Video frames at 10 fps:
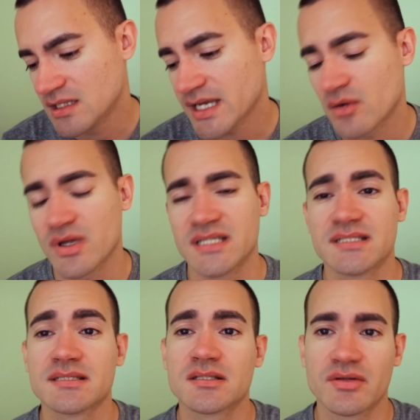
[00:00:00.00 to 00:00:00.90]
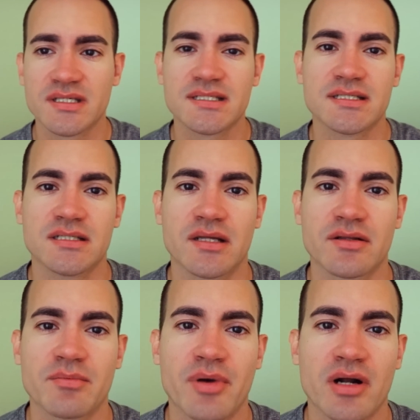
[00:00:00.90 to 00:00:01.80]
Liquids. So this is
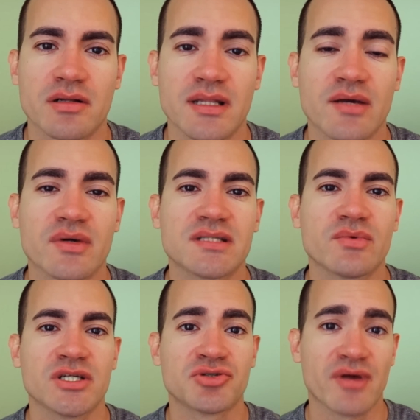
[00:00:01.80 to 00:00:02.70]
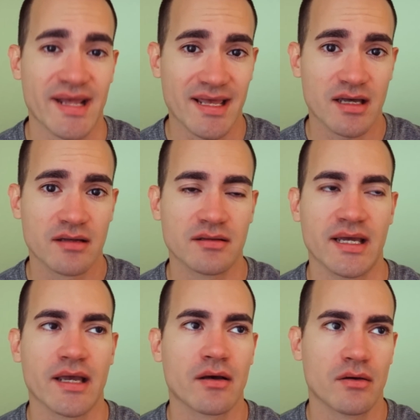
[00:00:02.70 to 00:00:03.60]
another part. Liquids we drank,
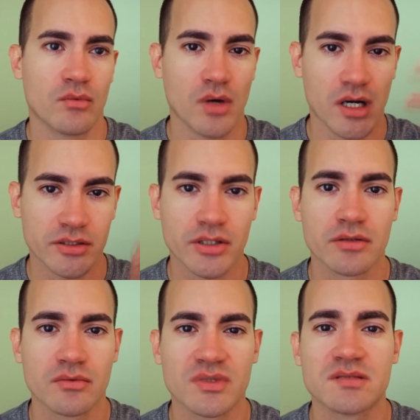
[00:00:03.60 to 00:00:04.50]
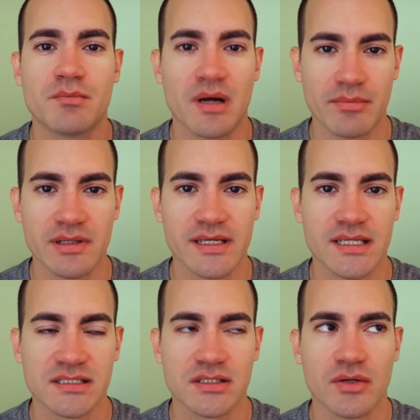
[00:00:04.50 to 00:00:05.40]
like water was
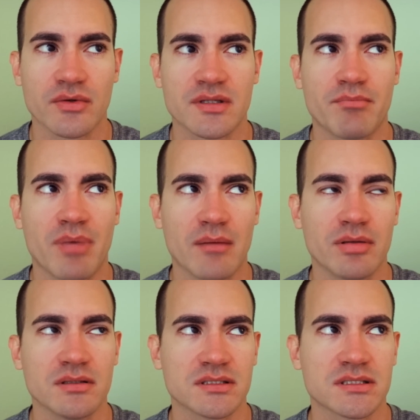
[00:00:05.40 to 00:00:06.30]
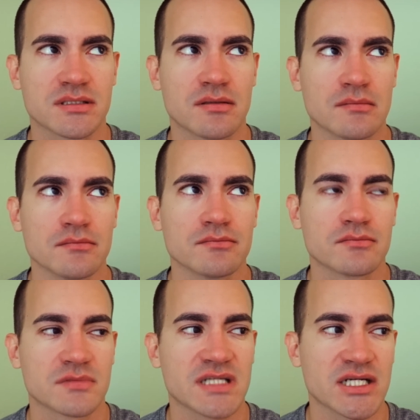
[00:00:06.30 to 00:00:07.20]
bubbly. So the bubbles
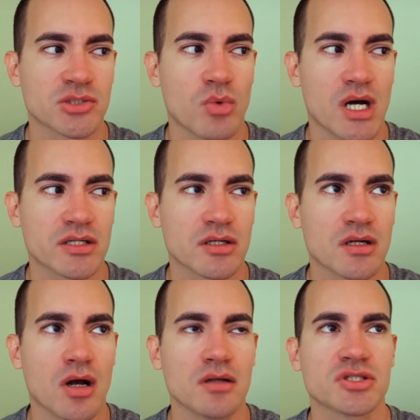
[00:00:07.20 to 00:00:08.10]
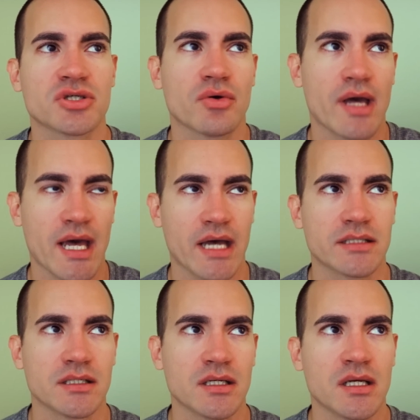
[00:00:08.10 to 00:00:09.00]
/ water also
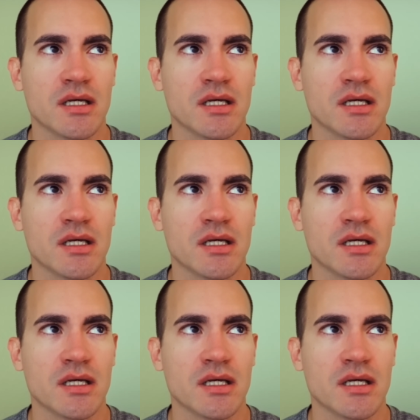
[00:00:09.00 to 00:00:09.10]
had